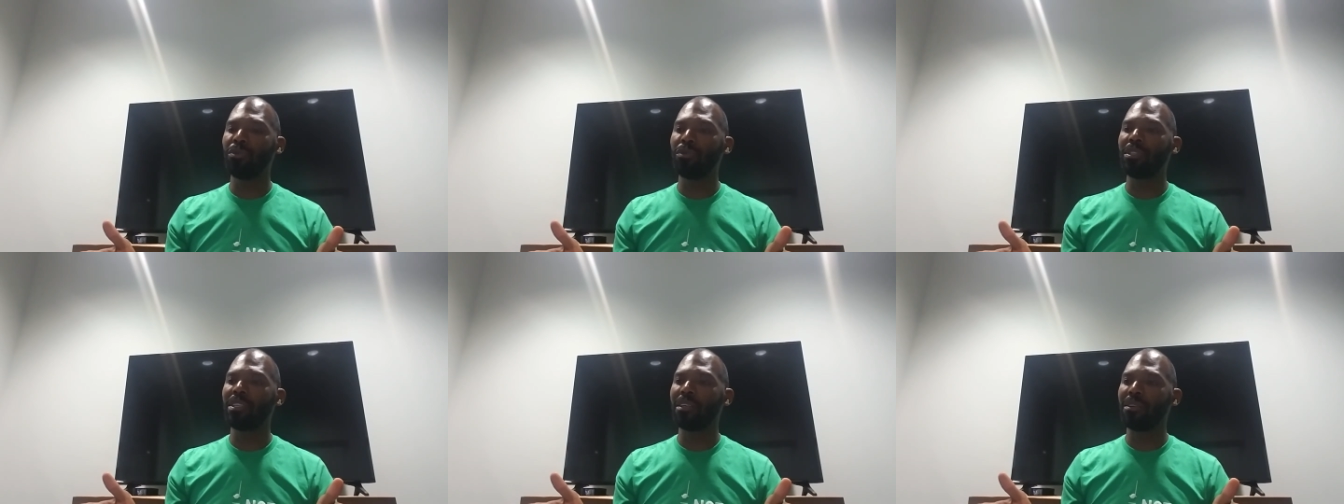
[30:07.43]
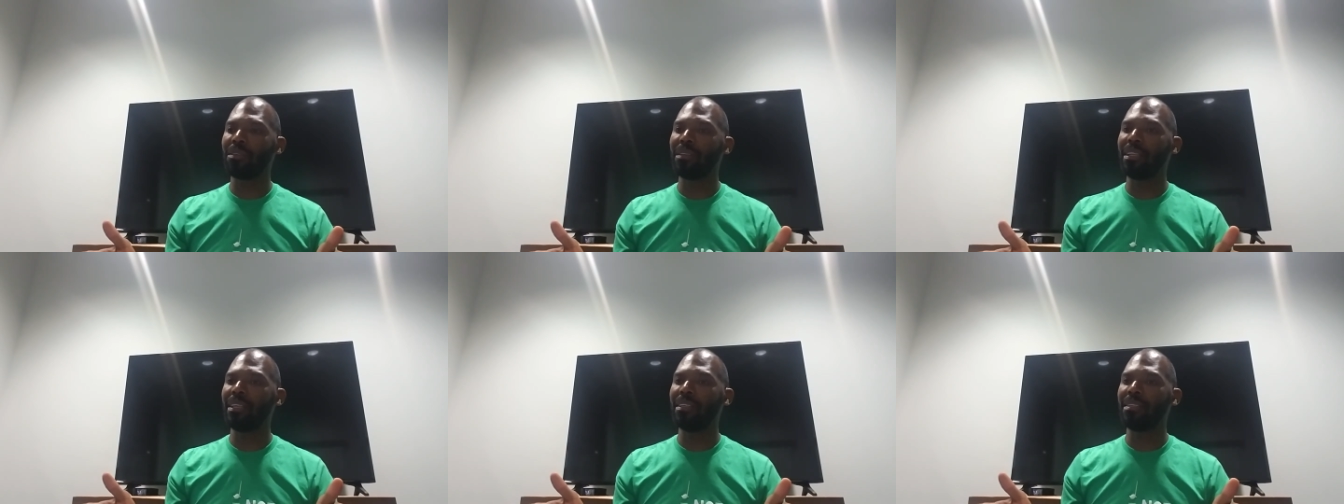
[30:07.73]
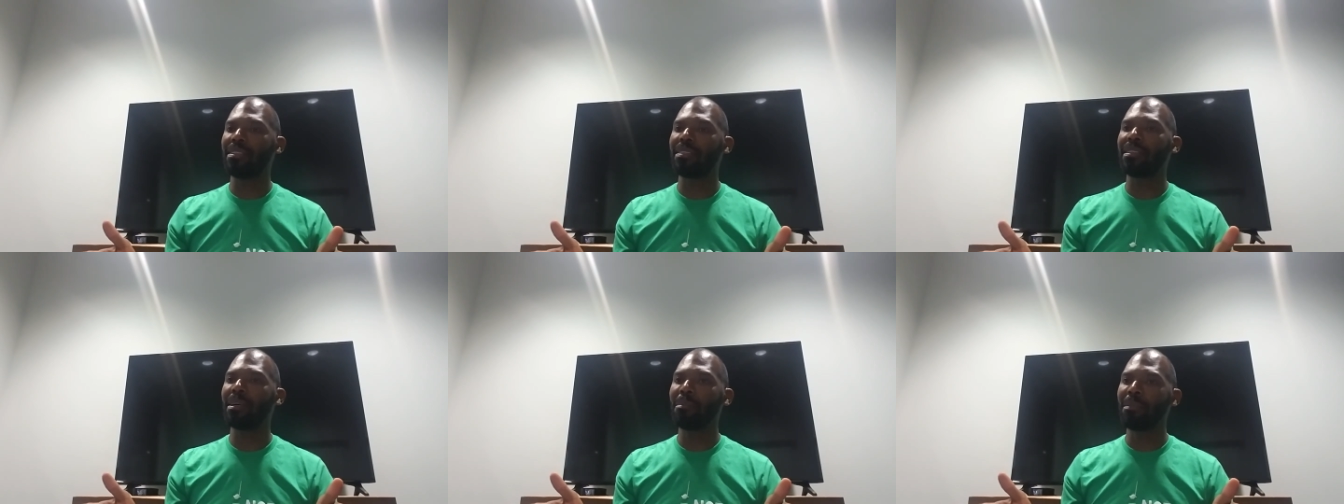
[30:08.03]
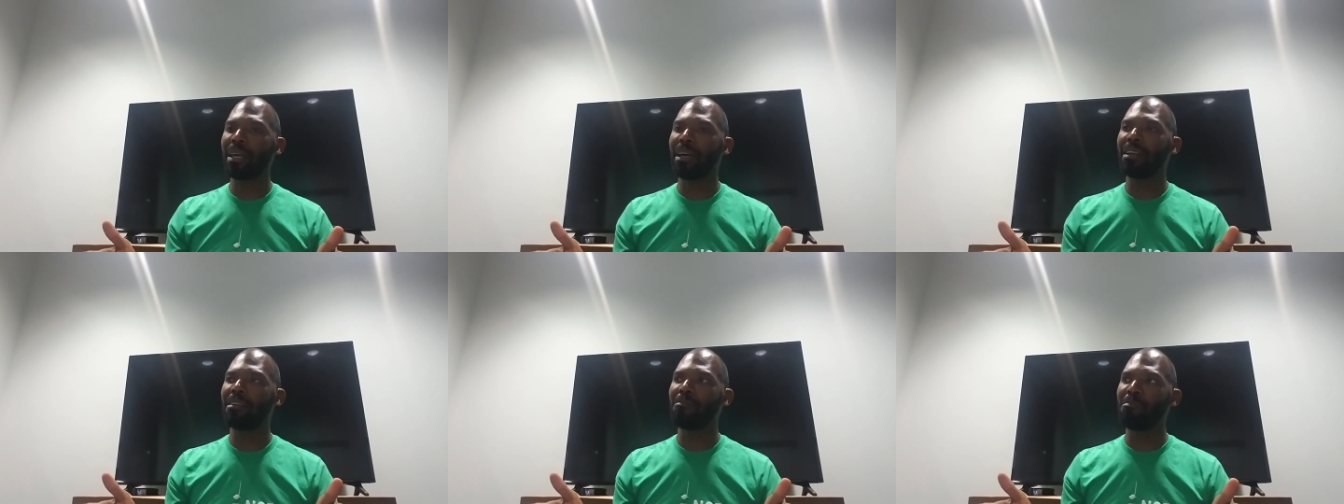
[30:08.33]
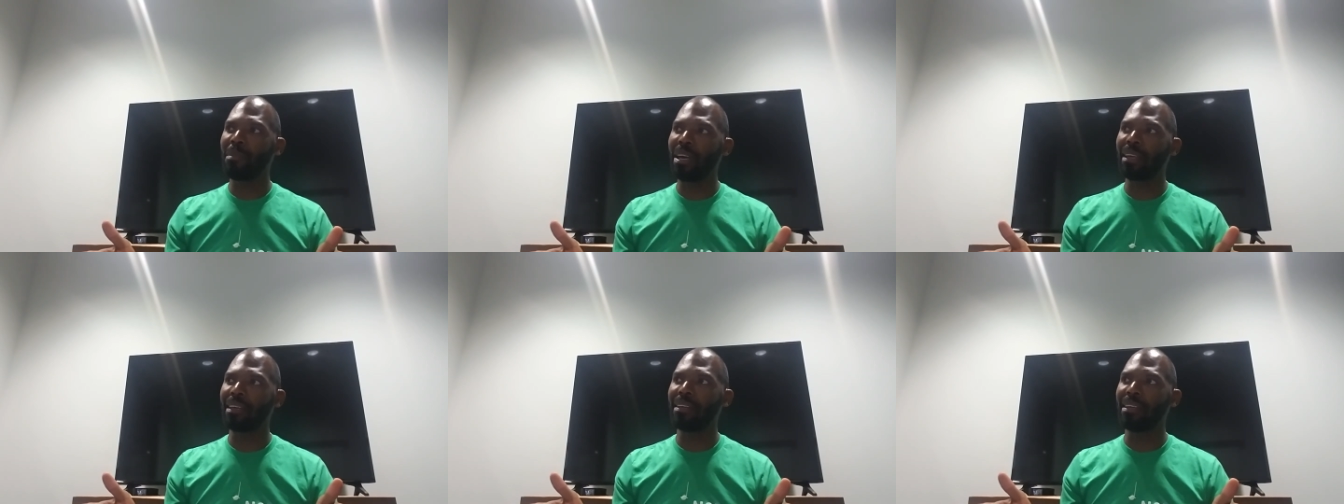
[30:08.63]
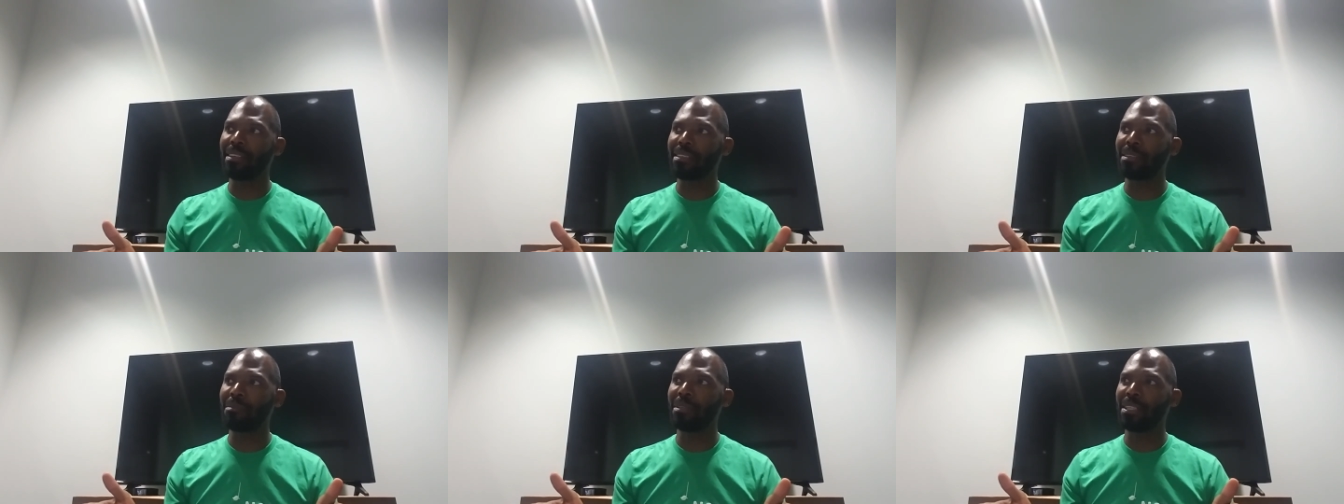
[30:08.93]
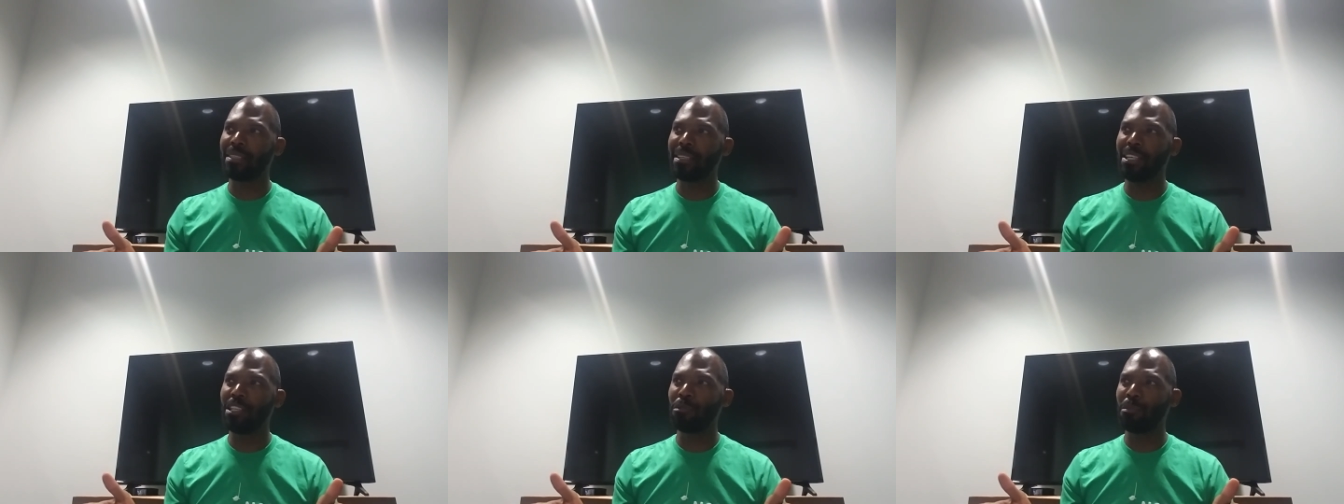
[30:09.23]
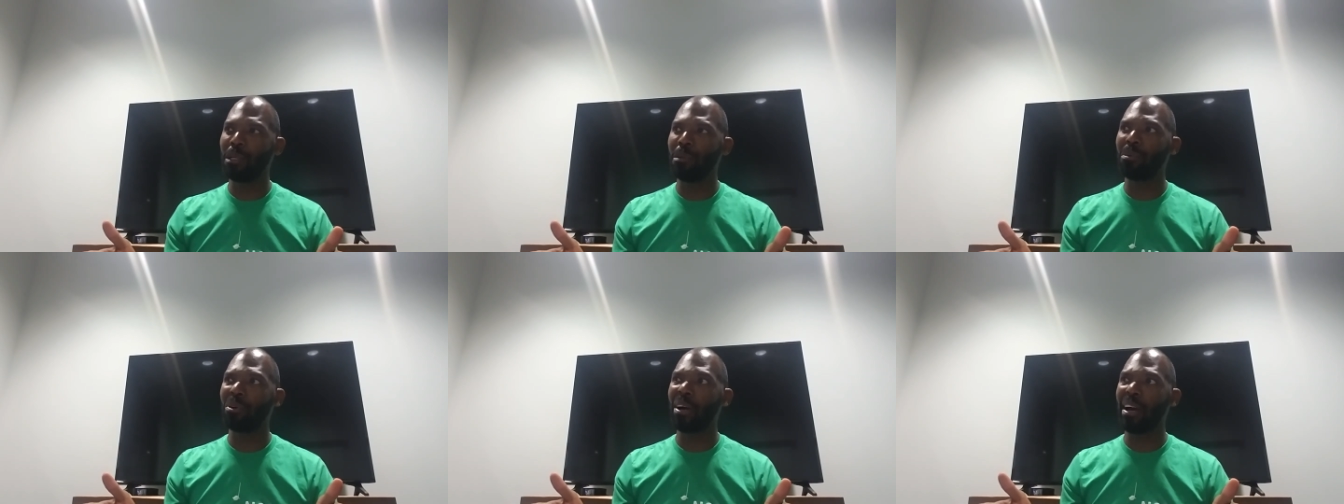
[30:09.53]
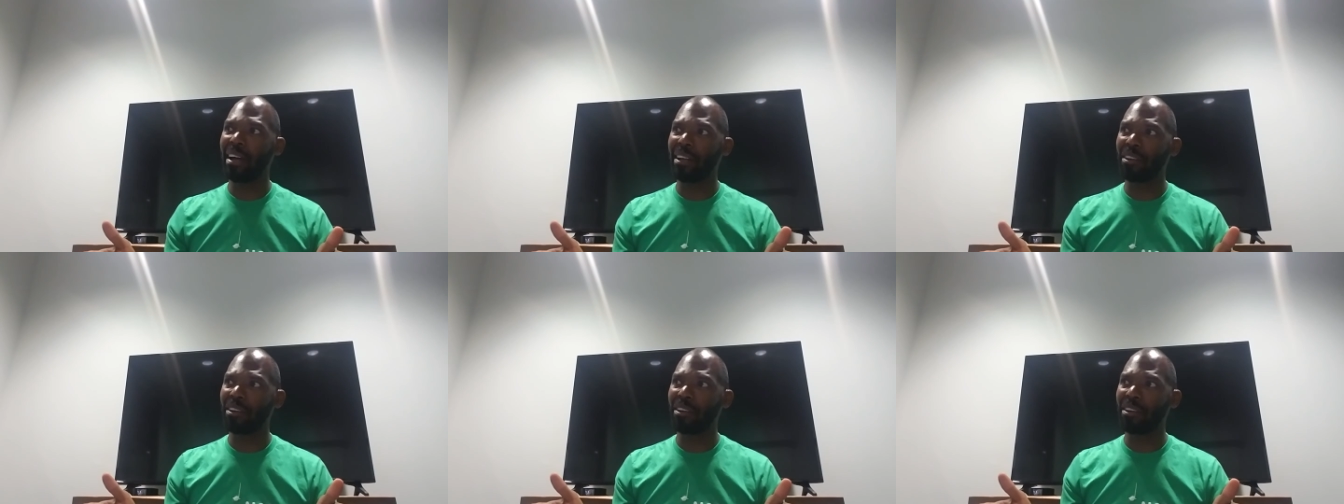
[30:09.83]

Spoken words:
still need some kind of mechanism to teach people how to